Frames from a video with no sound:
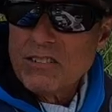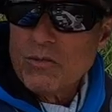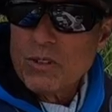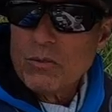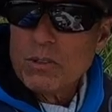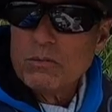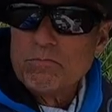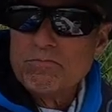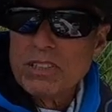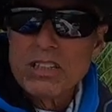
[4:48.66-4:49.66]
whether we
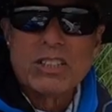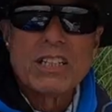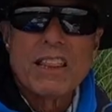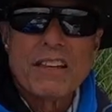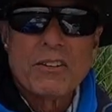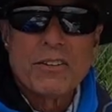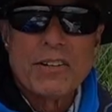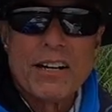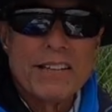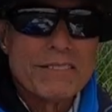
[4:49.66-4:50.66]
catch anything or
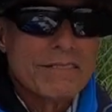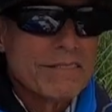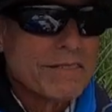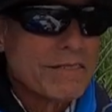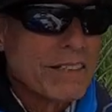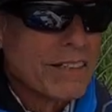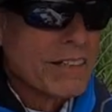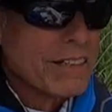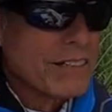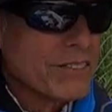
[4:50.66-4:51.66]
not.
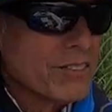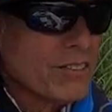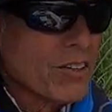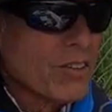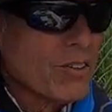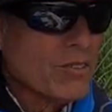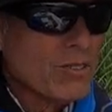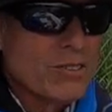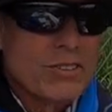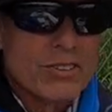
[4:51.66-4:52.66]
So
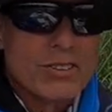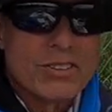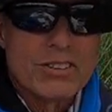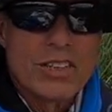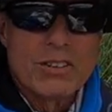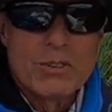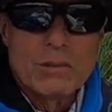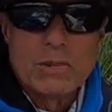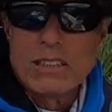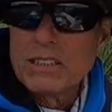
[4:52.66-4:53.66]
stick
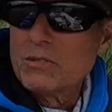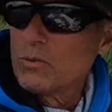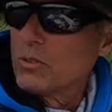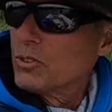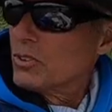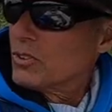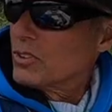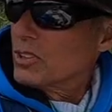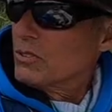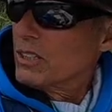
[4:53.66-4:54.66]
with me and we'll just
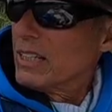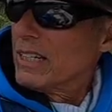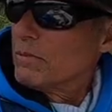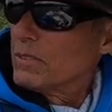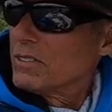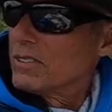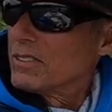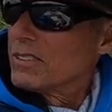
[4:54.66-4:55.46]
see what happens.